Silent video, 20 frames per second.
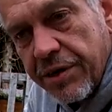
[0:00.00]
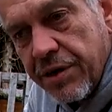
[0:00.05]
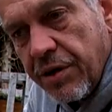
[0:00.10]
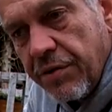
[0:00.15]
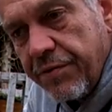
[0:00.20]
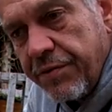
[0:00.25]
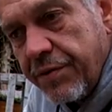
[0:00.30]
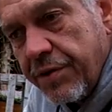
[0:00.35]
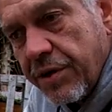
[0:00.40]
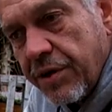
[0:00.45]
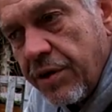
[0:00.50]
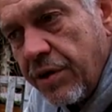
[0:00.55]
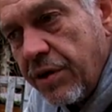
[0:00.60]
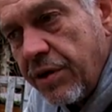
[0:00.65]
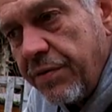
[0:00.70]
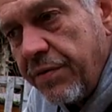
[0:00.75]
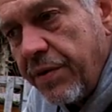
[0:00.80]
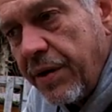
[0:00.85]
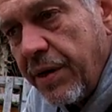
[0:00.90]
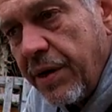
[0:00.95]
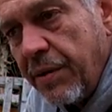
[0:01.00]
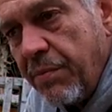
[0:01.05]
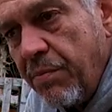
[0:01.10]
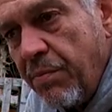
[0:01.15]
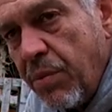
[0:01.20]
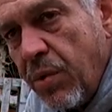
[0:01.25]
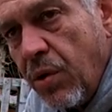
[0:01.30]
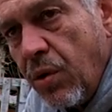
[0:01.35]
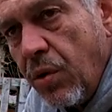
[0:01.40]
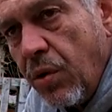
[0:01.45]
gone for the cauliflower
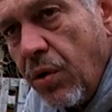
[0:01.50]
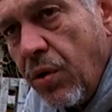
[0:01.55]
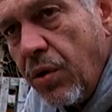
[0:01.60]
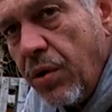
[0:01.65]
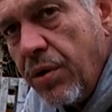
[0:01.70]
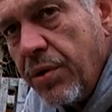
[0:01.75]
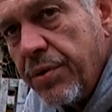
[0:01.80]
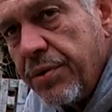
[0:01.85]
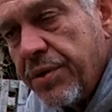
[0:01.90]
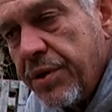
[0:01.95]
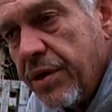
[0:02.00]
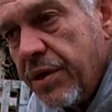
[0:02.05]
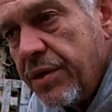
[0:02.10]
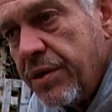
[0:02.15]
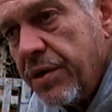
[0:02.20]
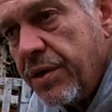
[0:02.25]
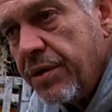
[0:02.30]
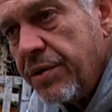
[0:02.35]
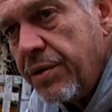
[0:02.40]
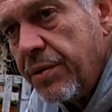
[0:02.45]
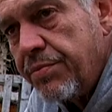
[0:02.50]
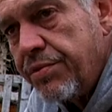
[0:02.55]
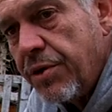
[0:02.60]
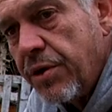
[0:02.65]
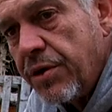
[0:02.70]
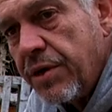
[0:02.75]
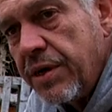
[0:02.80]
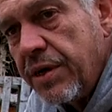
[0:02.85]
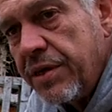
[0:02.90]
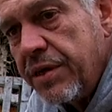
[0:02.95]
more than the
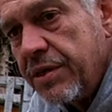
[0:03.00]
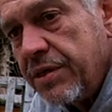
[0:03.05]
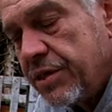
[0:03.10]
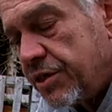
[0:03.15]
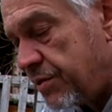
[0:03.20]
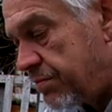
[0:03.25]
broccoli and the